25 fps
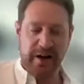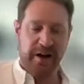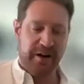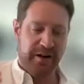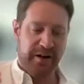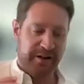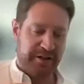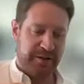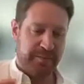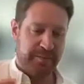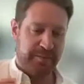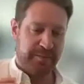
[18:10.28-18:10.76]

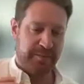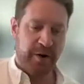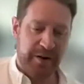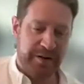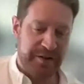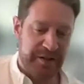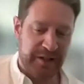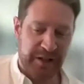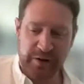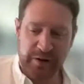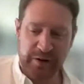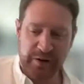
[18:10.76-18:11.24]
and
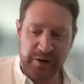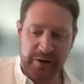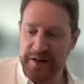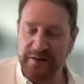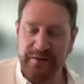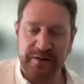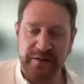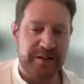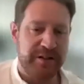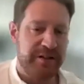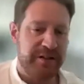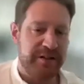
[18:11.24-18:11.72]
experience and
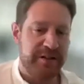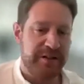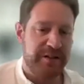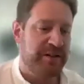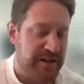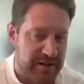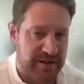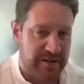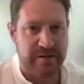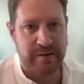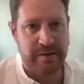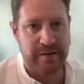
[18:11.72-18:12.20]
creativity
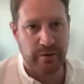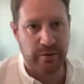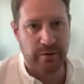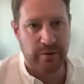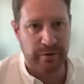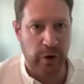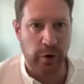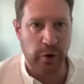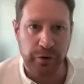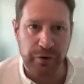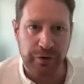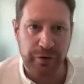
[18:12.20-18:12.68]
ceases to
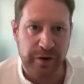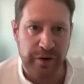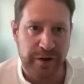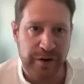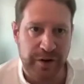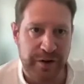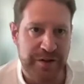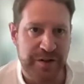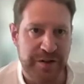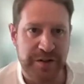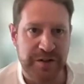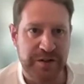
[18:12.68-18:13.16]
evolve
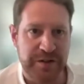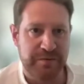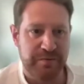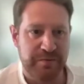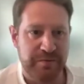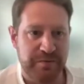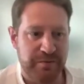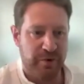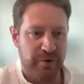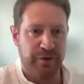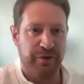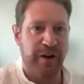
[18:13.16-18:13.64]
and is just
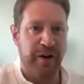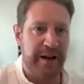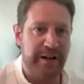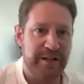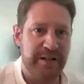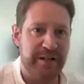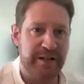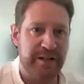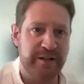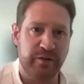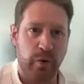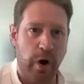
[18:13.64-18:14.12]

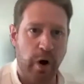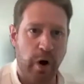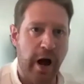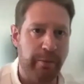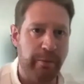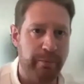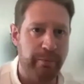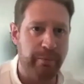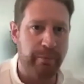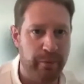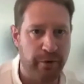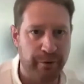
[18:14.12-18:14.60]
reflective of what
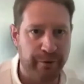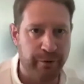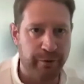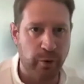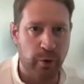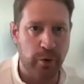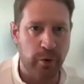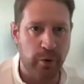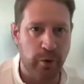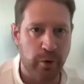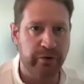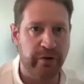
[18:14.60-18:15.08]
happened
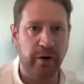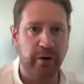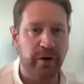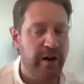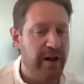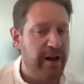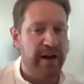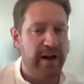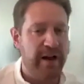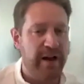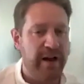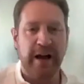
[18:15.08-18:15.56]
before? So
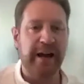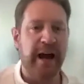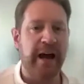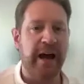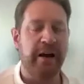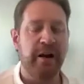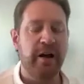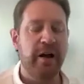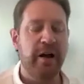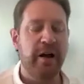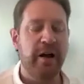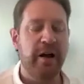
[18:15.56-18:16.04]

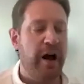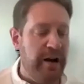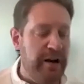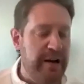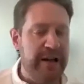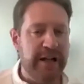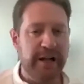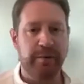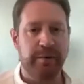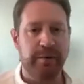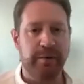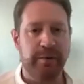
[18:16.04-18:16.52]
again, a
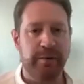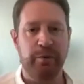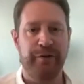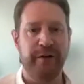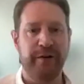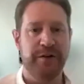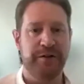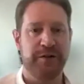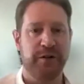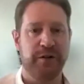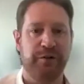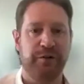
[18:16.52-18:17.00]
little bit more
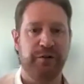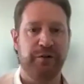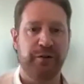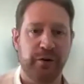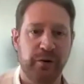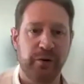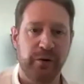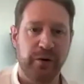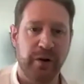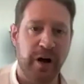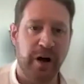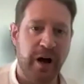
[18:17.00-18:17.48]

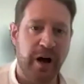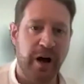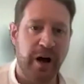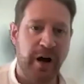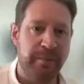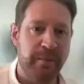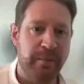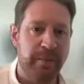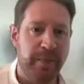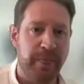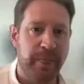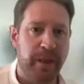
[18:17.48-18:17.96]
philosophical.
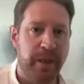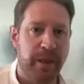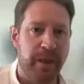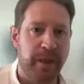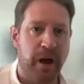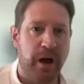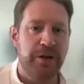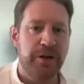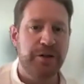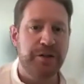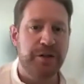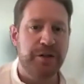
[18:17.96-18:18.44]

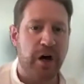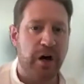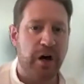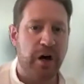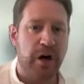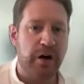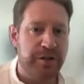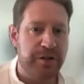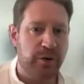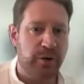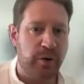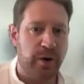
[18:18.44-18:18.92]

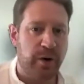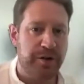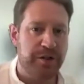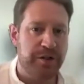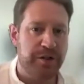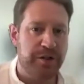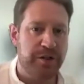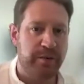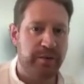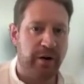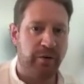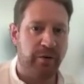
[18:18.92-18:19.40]
Turning to your
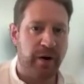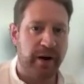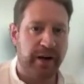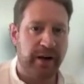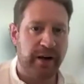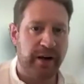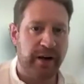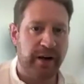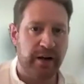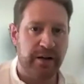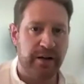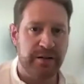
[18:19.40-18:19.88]
question about
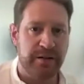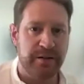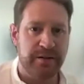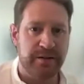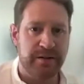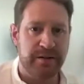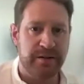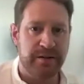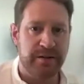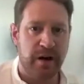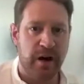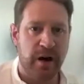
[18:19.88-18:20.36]

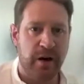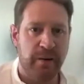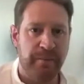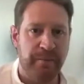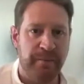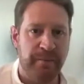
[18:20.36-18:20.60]
regulators.